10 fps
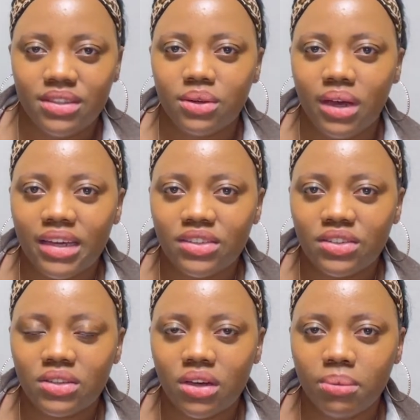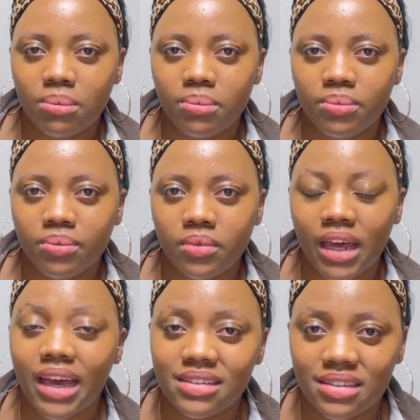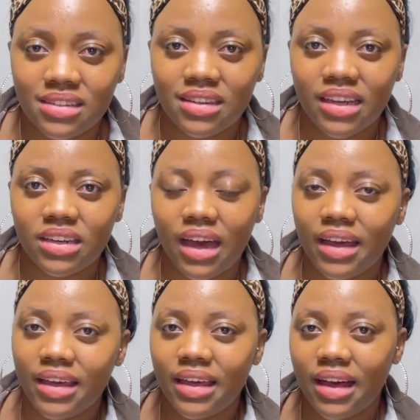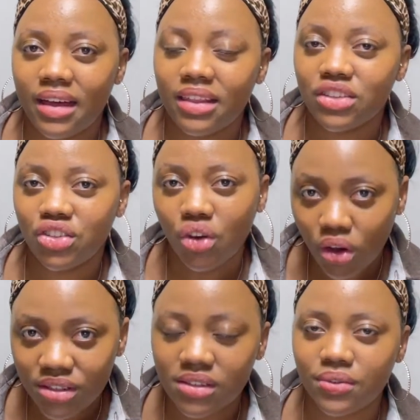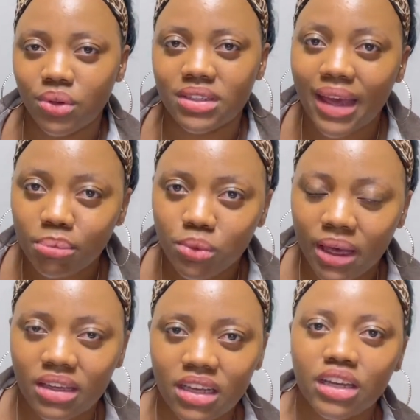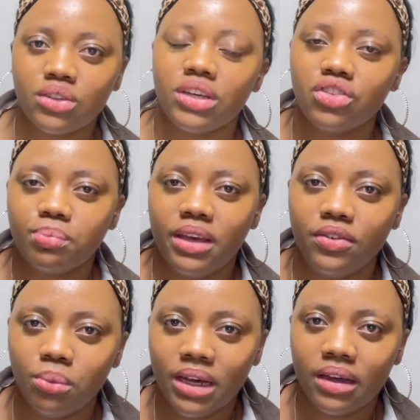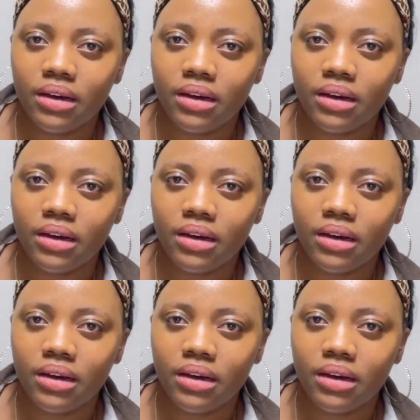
So I just I insisted that that she asks for the tap to pay, so I can just pay for my